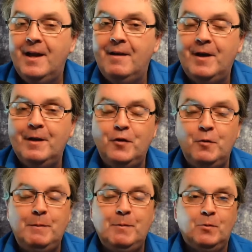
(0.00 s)
I've had a
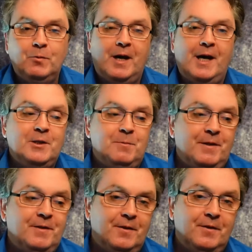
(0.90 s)
few people ask
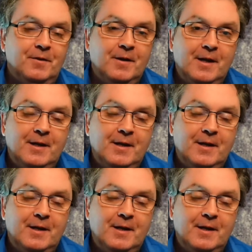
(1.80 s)
me to